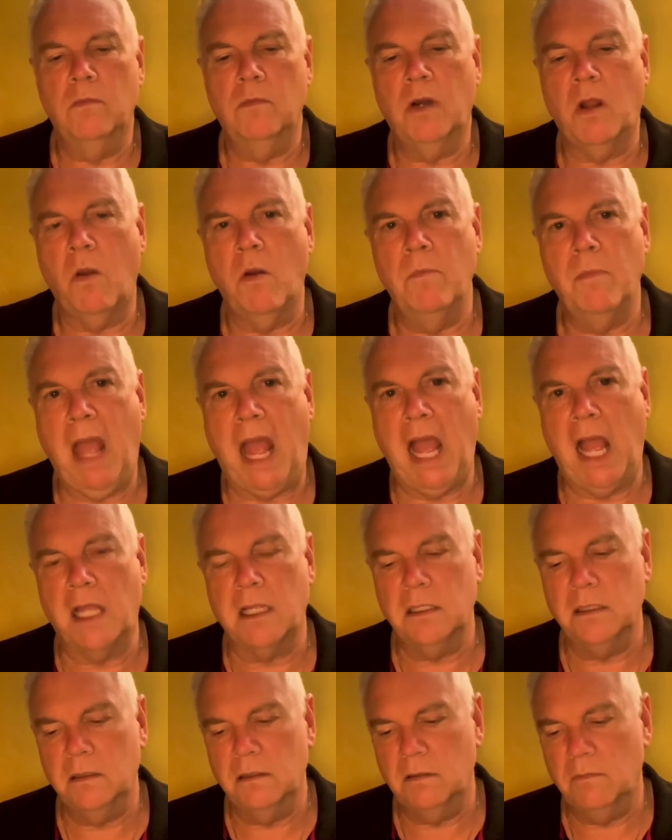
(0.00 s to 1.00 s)
We're going back.
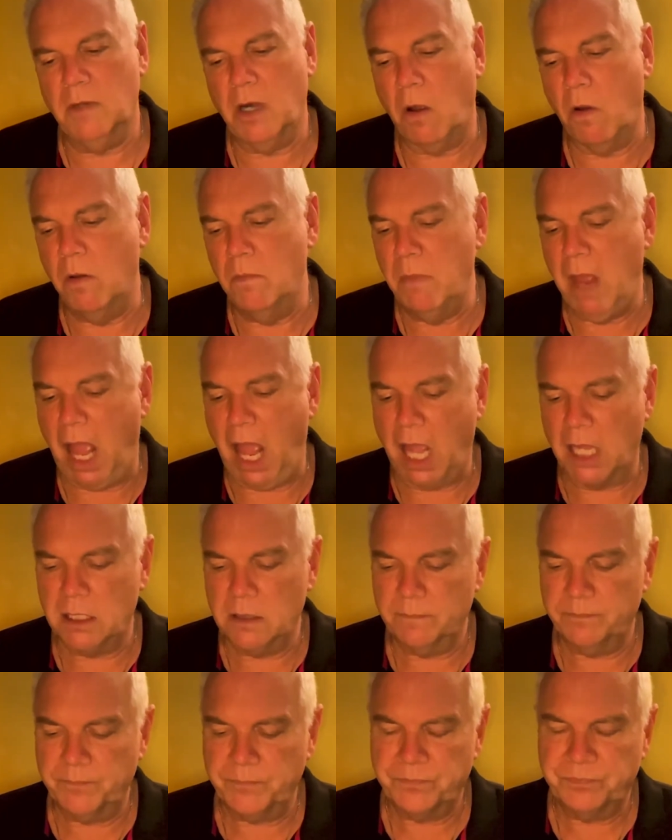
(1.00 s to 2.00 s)
We're going back."
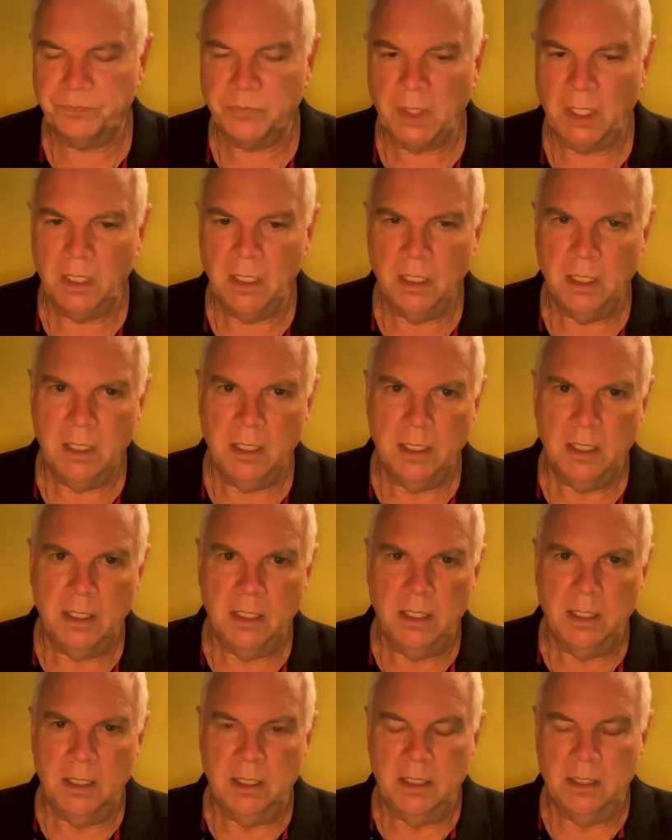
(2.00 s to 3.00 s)

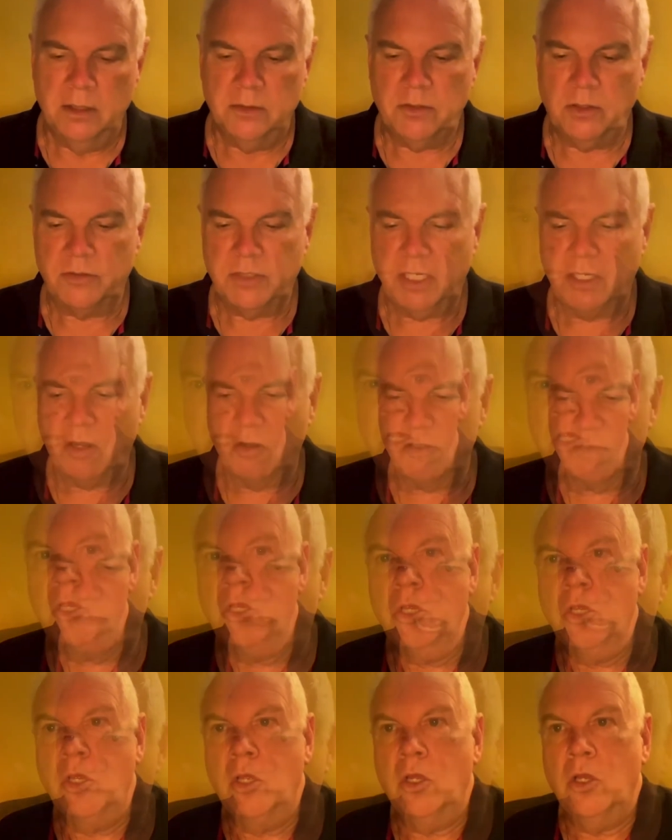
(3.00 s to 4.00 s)
So she goes
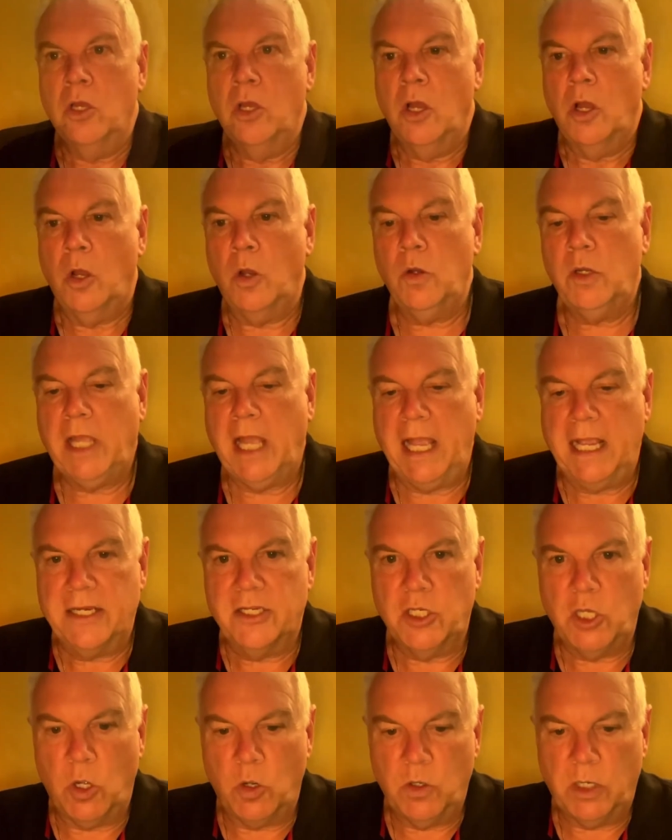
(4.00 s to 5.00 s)
back with them. Okay,
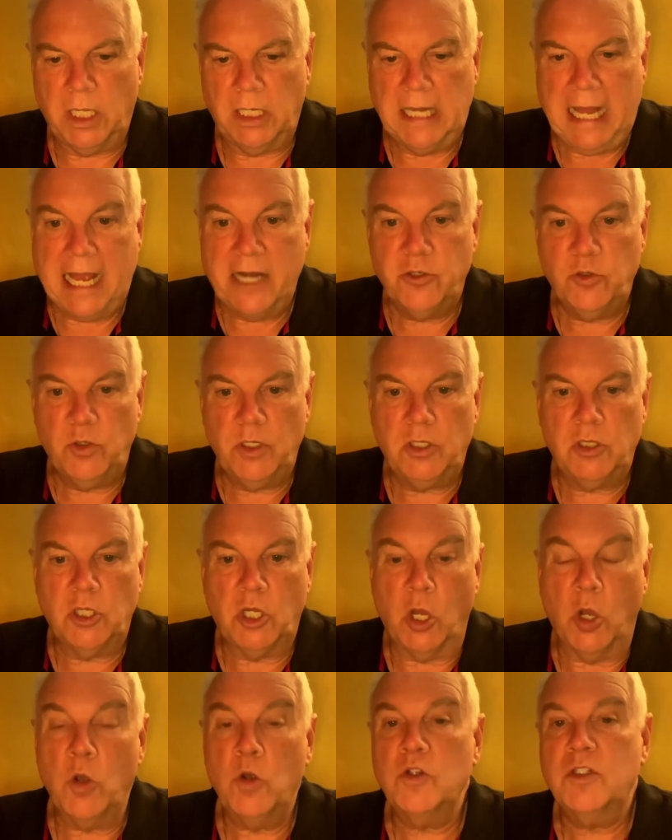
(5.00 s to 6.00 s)
so Galadriel
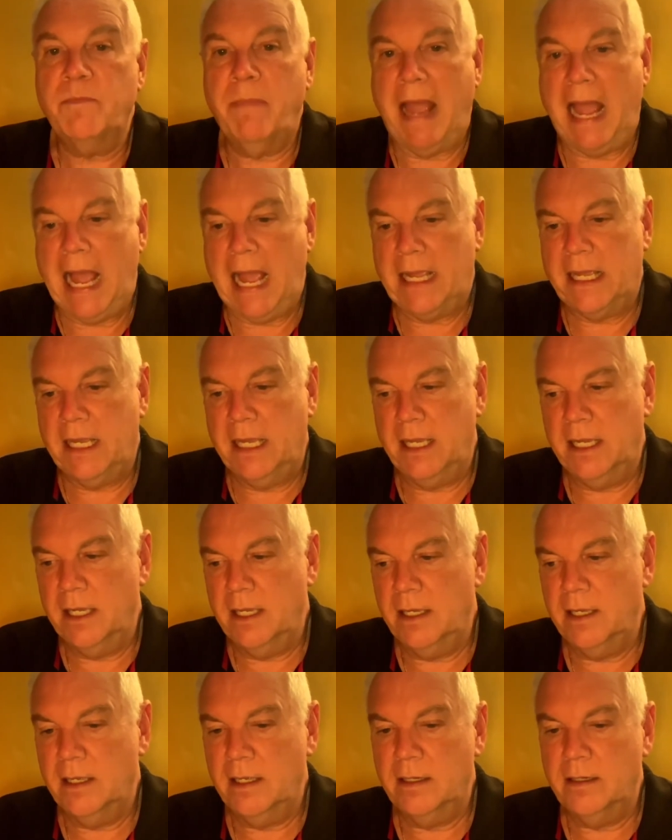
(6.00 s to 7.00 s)
goes back
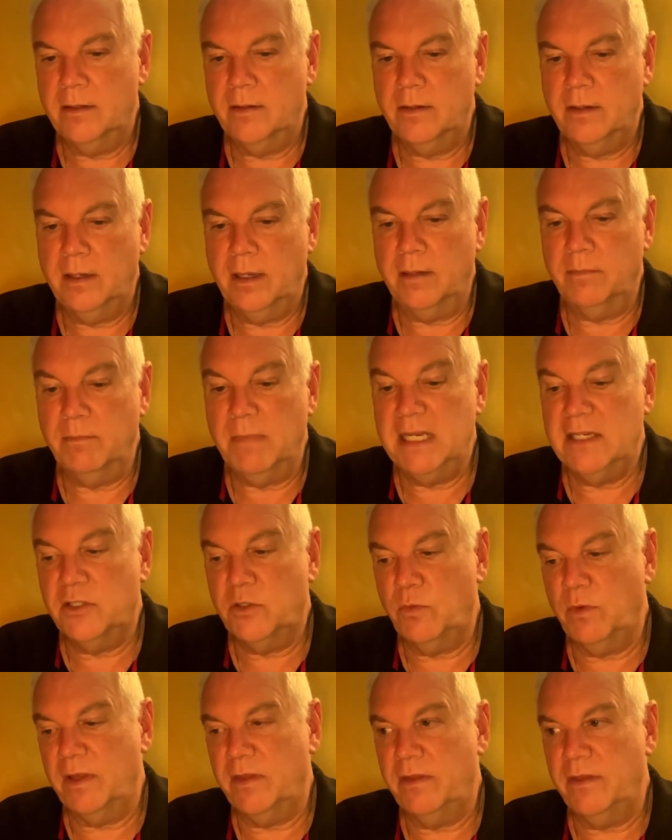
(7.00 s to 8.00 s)
and meets
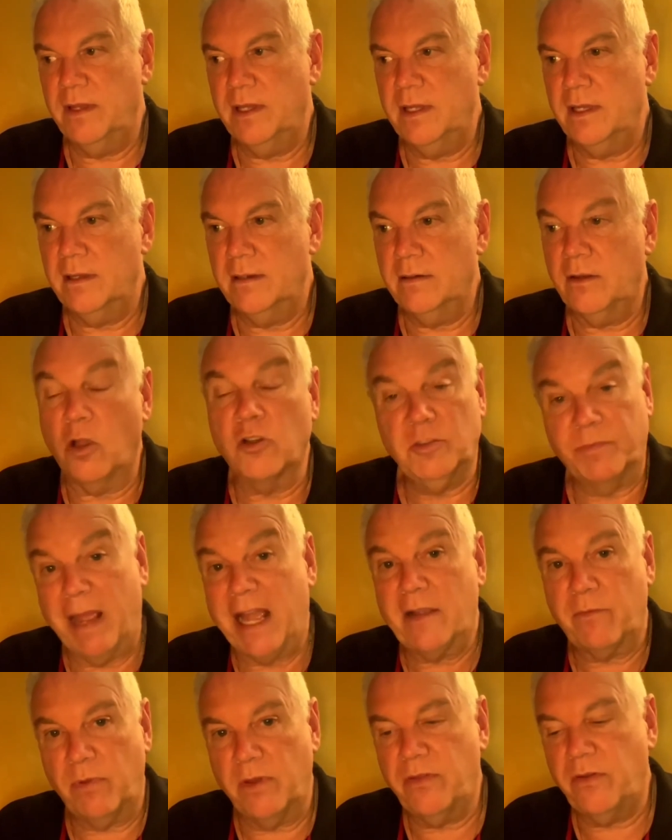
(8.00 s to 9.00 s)
with goes
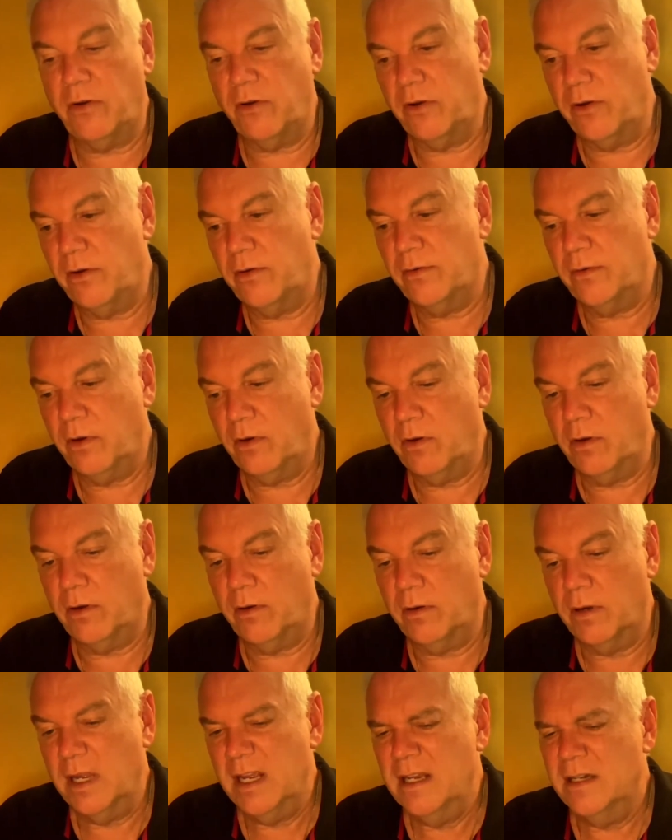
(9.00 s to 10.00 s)
back with
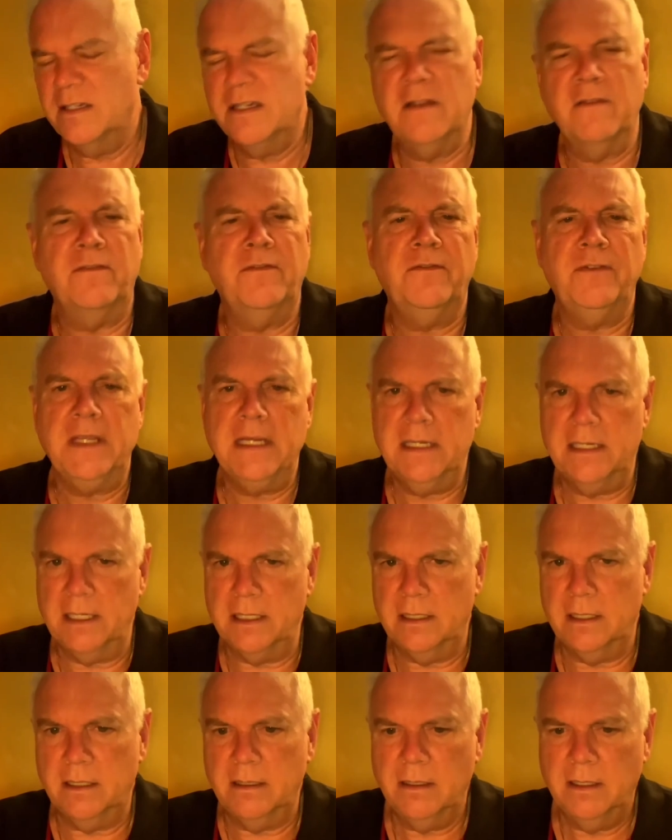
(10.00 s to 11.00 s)
her defeated